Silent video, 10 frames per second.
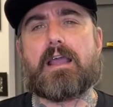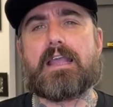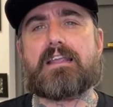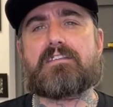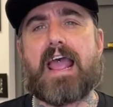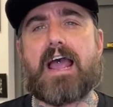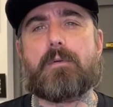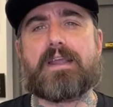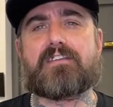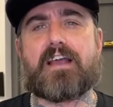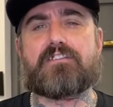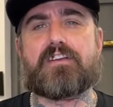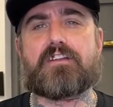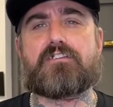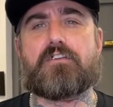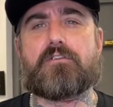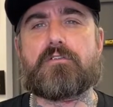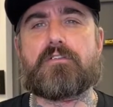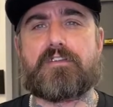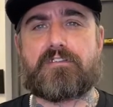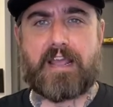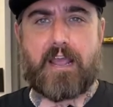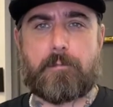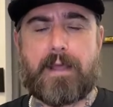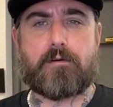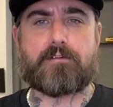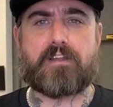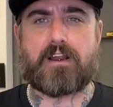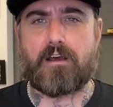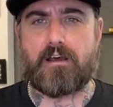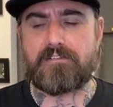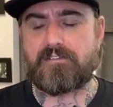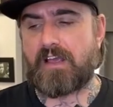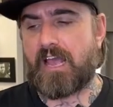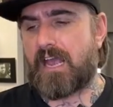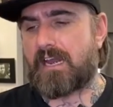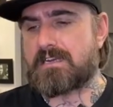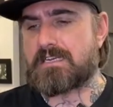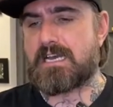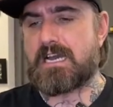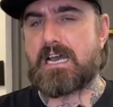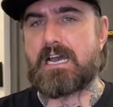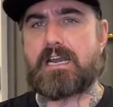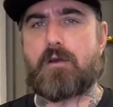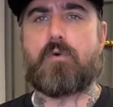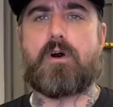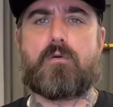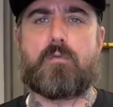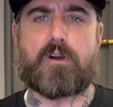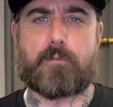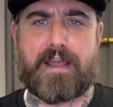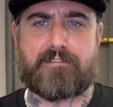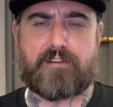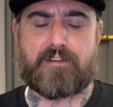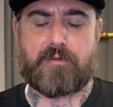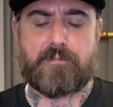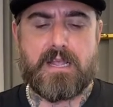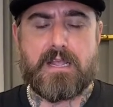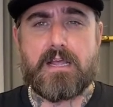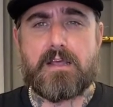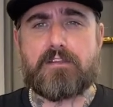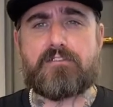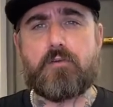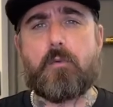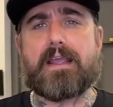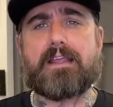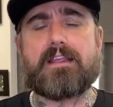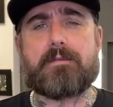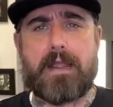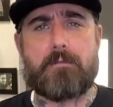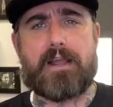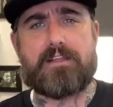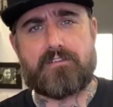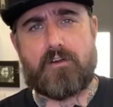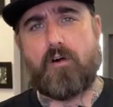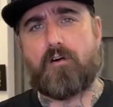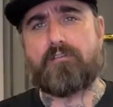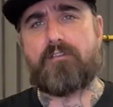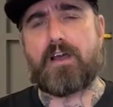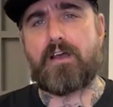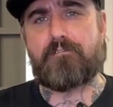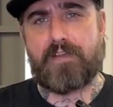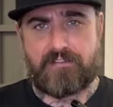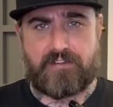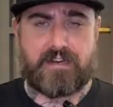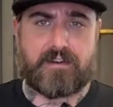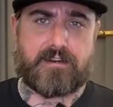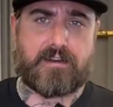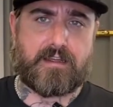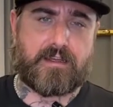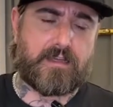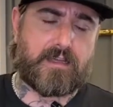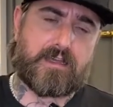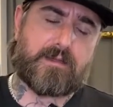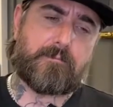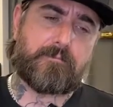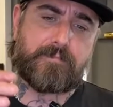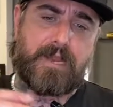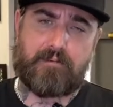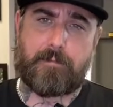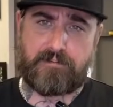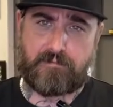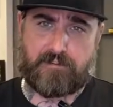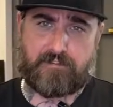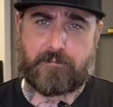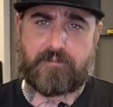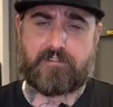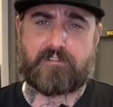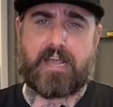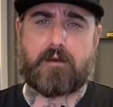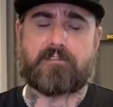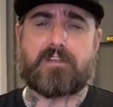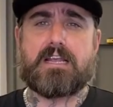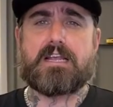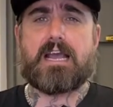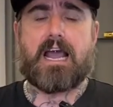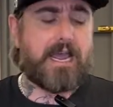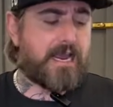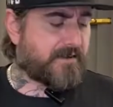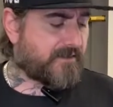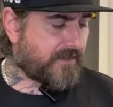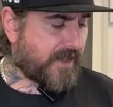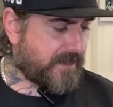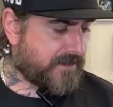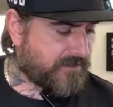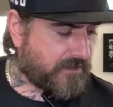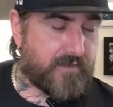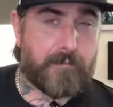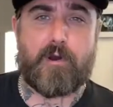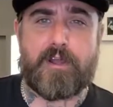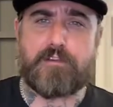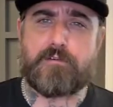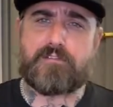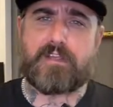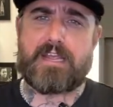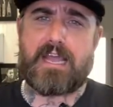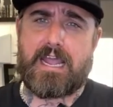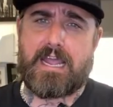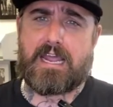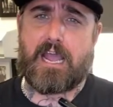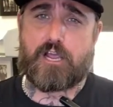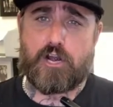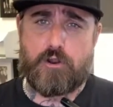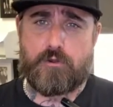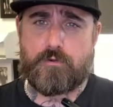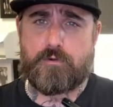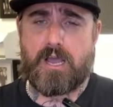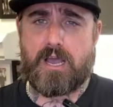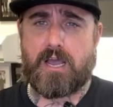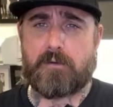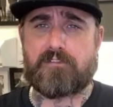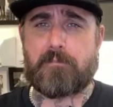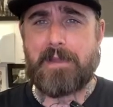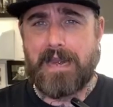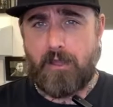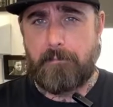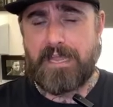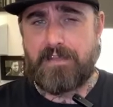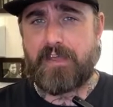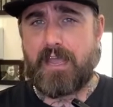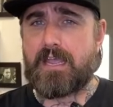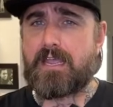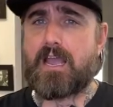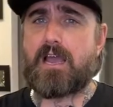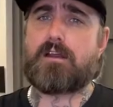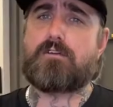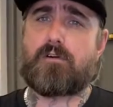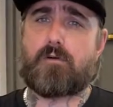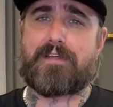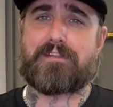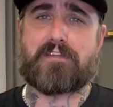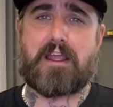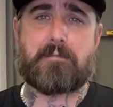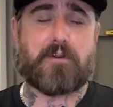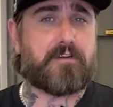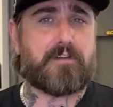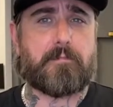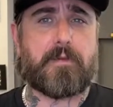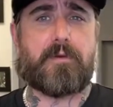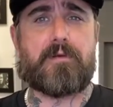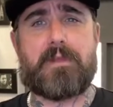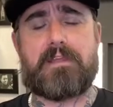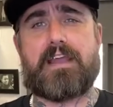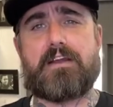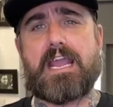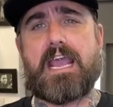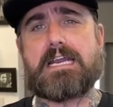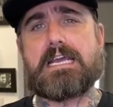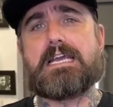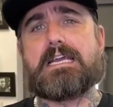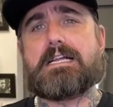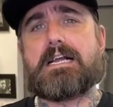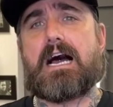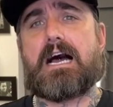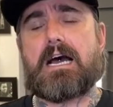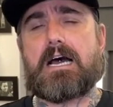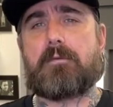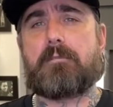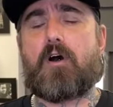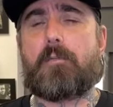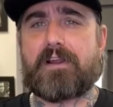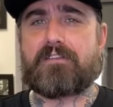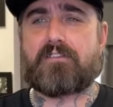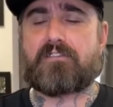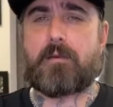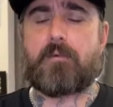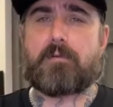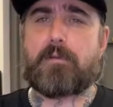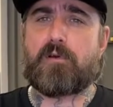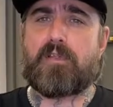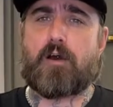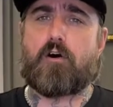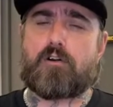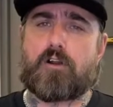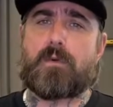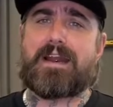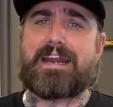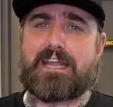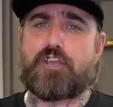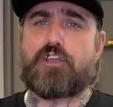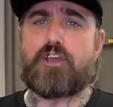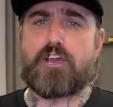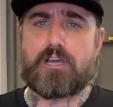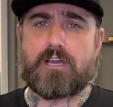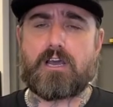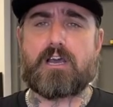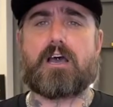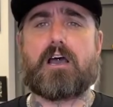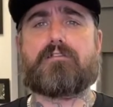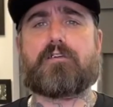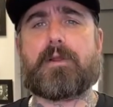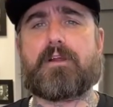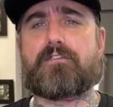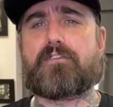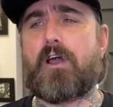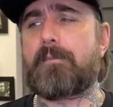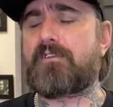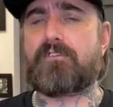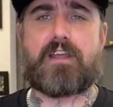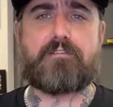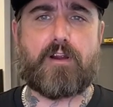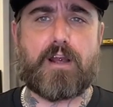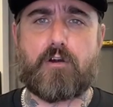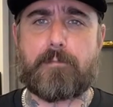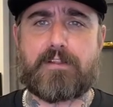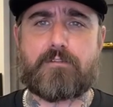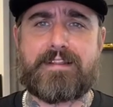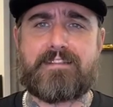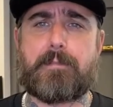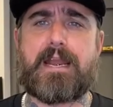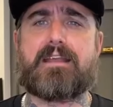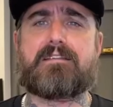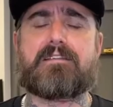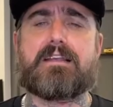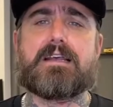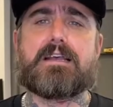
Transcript: is how we attach it to the scalp. How long does that last, and what do we have to do? There's two main ways of fixing hair replacement systems to scalps, and that is either by using a glue, which is a bit like PVA, not quite the same. No, don't go be putting PVA on your head. Operates in the same way. We put that on, we let it cure over a period of time. It doesn't take very long, about 20 minutes.